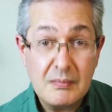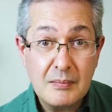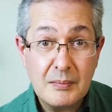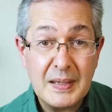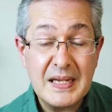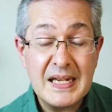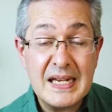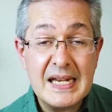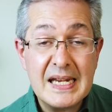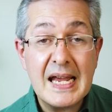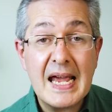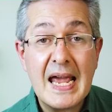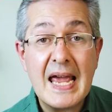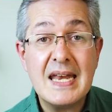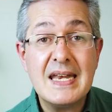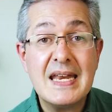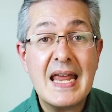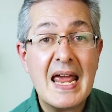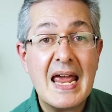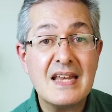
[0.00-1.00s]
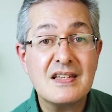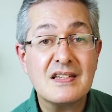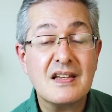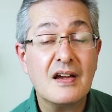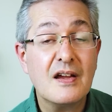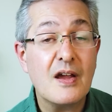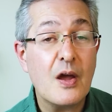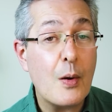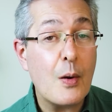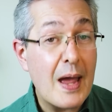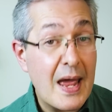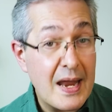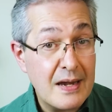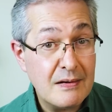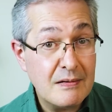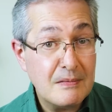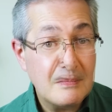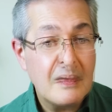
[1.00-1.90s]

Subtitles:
PENSION,